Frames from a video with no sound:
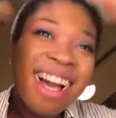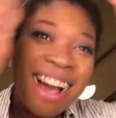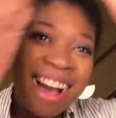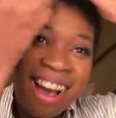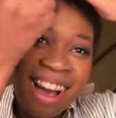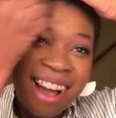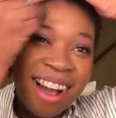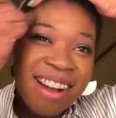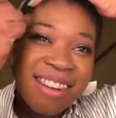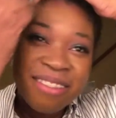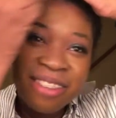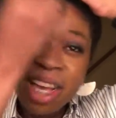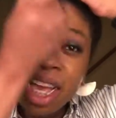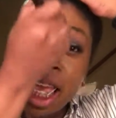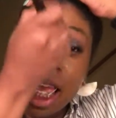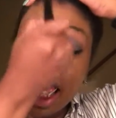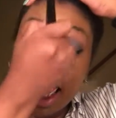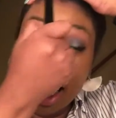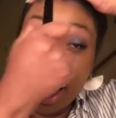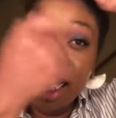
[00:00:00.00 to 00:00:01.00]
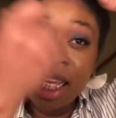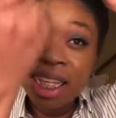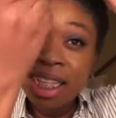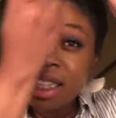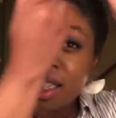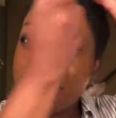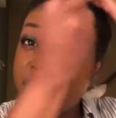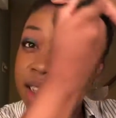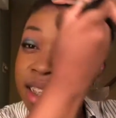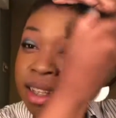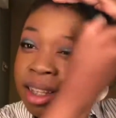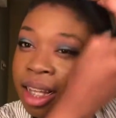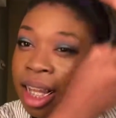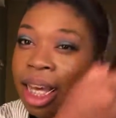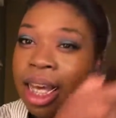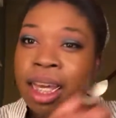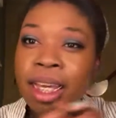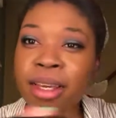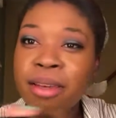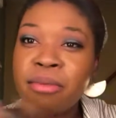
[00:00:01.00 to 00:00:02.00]
And
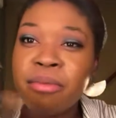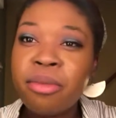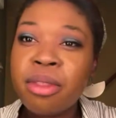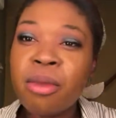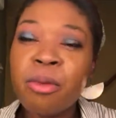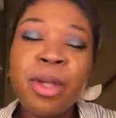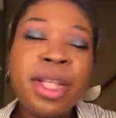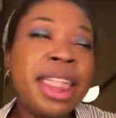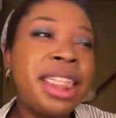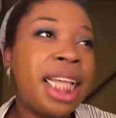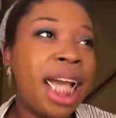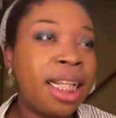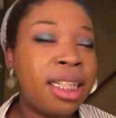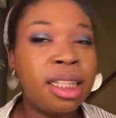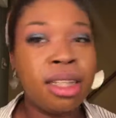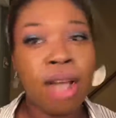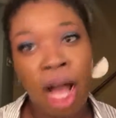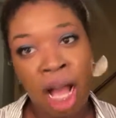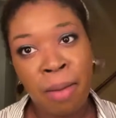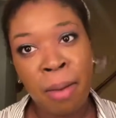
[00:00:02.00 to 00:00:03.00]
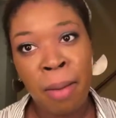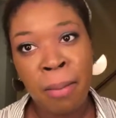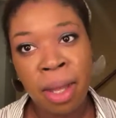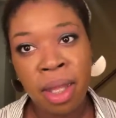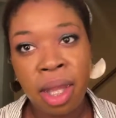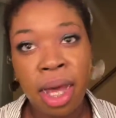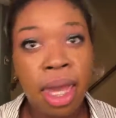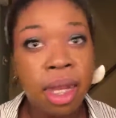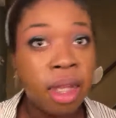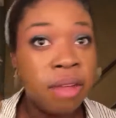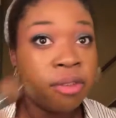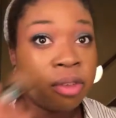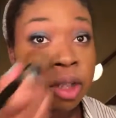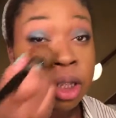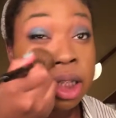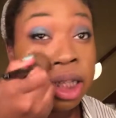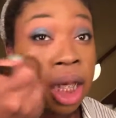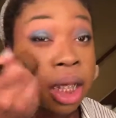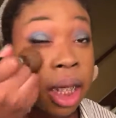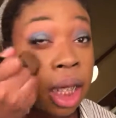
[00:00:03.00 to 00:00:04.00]
like, we just had to talk about my lighting for a
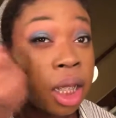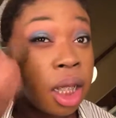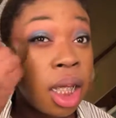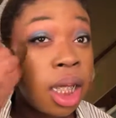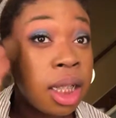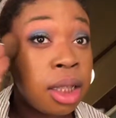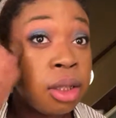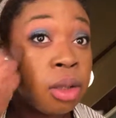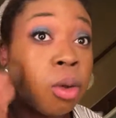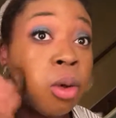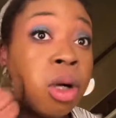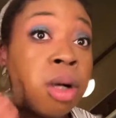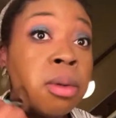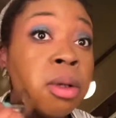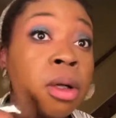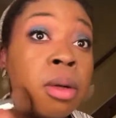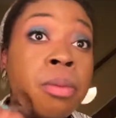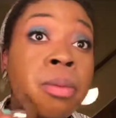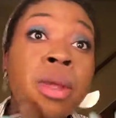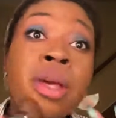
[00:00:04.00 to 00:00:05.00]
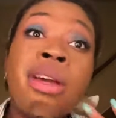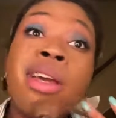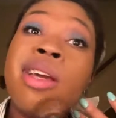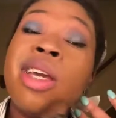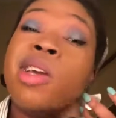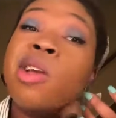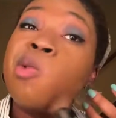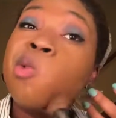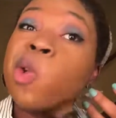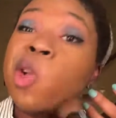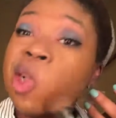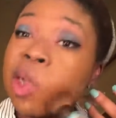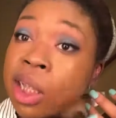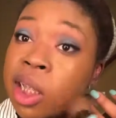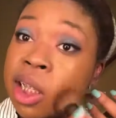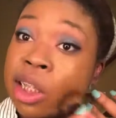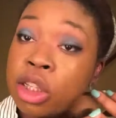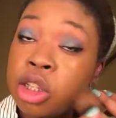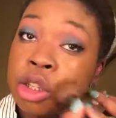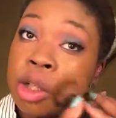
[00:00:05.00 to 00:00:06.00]
second. It's horrible. It
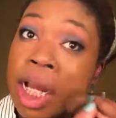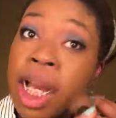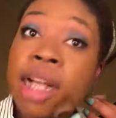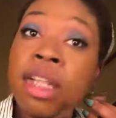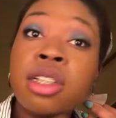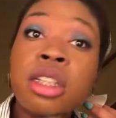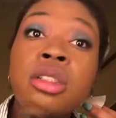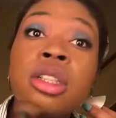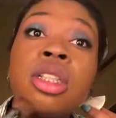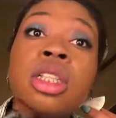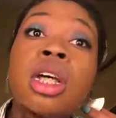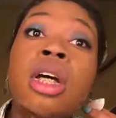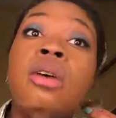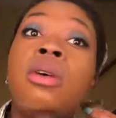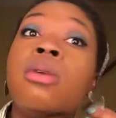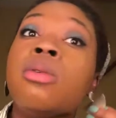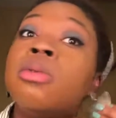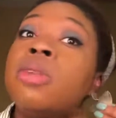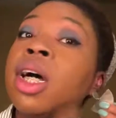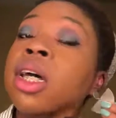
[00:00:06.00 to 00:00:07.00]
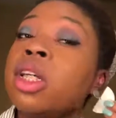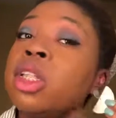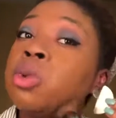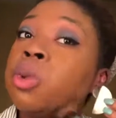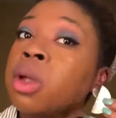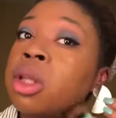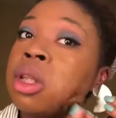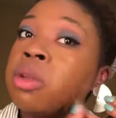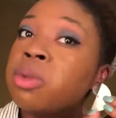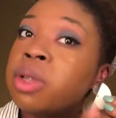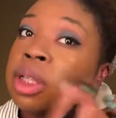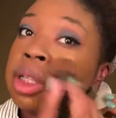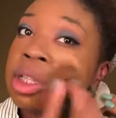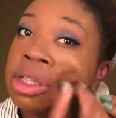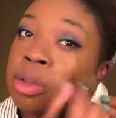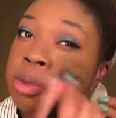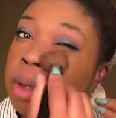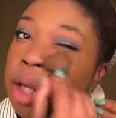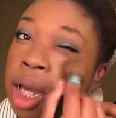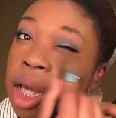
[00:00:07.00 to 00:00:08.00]
really is trash. So that is one of the
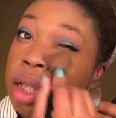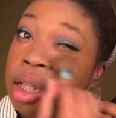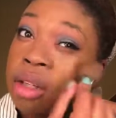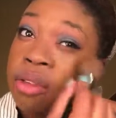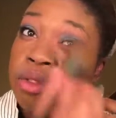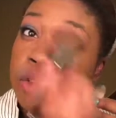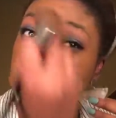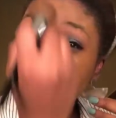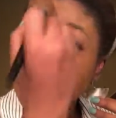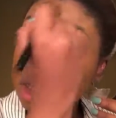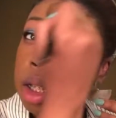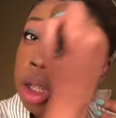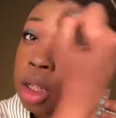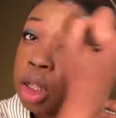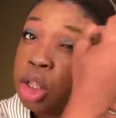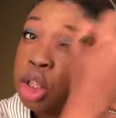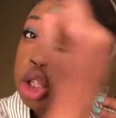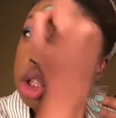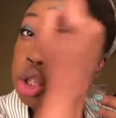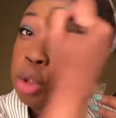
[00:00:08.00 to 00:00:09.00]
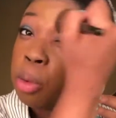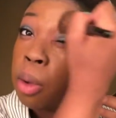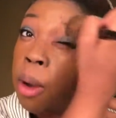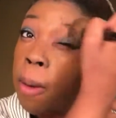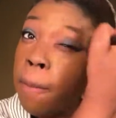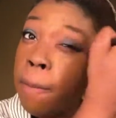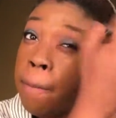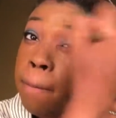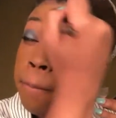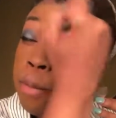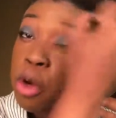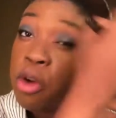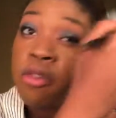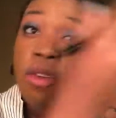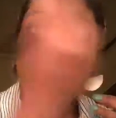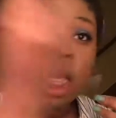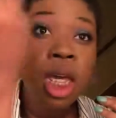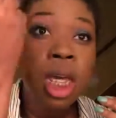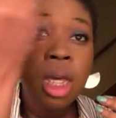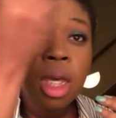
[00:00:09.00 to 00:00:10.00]
reasons why I look forward to
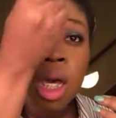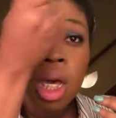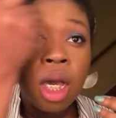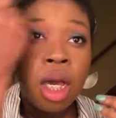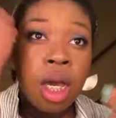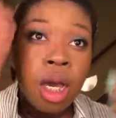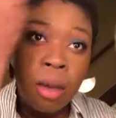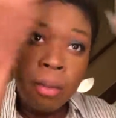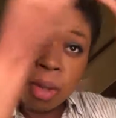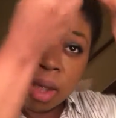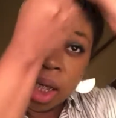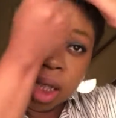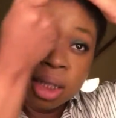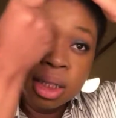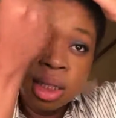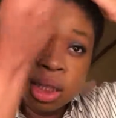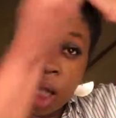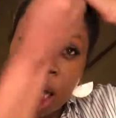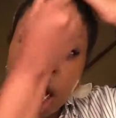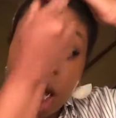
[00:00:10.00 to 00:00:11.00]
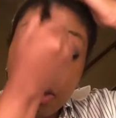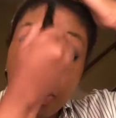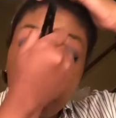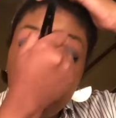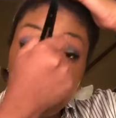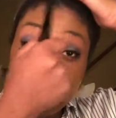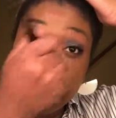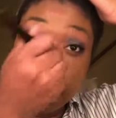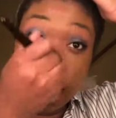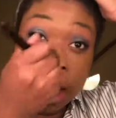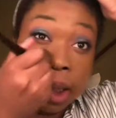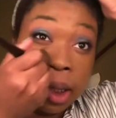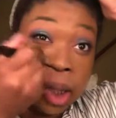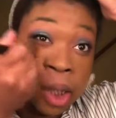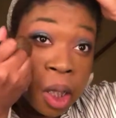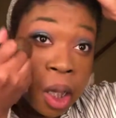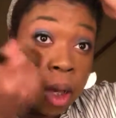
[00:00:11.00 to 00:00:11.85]
moving, because that will get